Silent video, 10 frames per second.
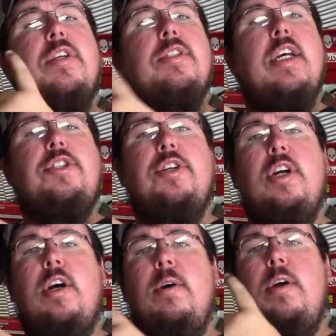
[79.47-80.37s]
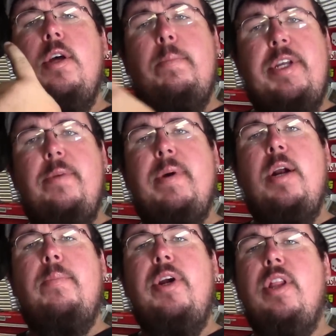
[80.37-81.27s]
to set your pinion
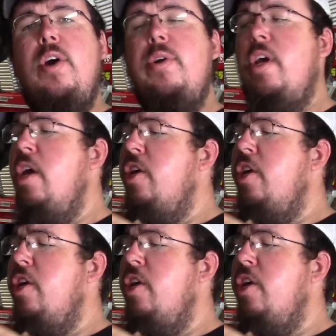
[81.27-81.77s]
bearing preload,